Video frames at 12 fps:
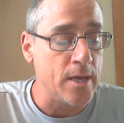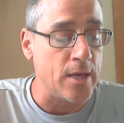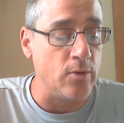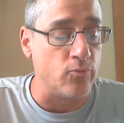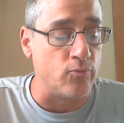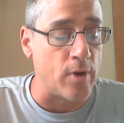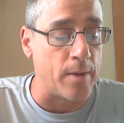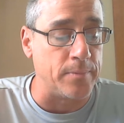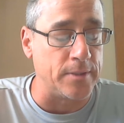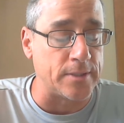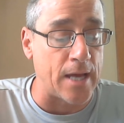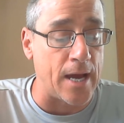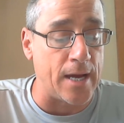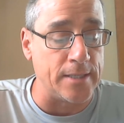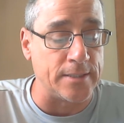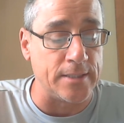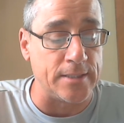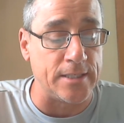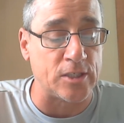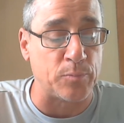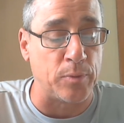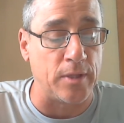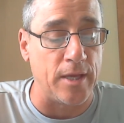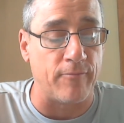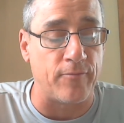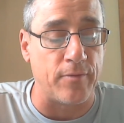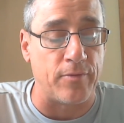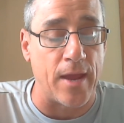He rubbed his eyes in disbelief.